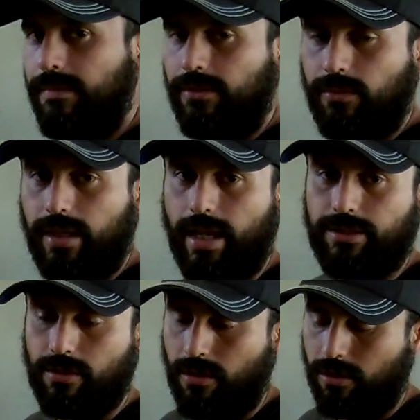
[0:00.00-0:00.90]
this will catch
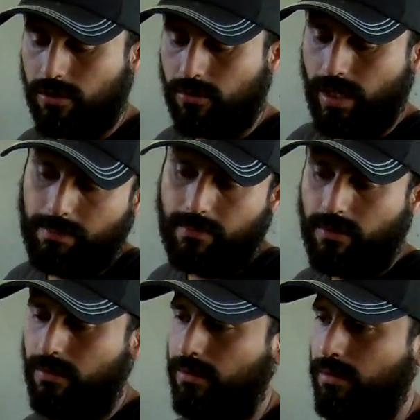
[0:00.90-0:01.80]
all the crap,
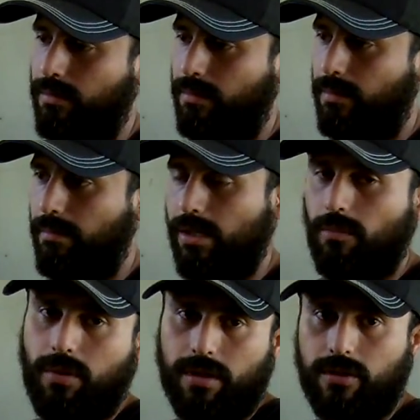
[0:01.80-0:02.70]
all the metal
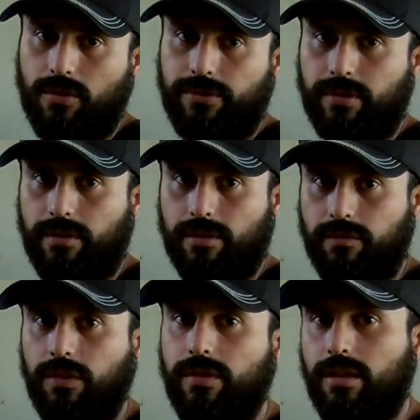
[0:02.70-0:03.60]
particles that are
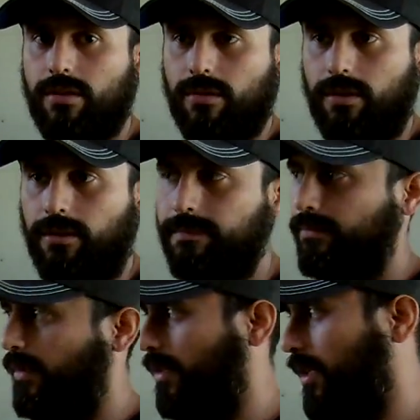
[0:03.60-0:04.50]
floating in your oil.
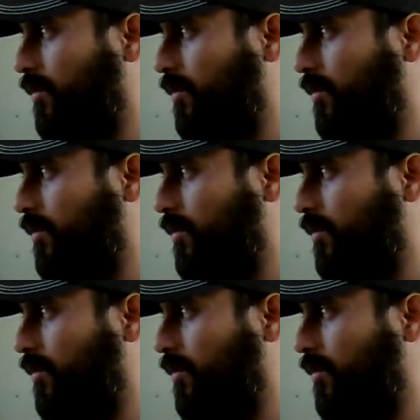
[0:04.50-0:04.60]
It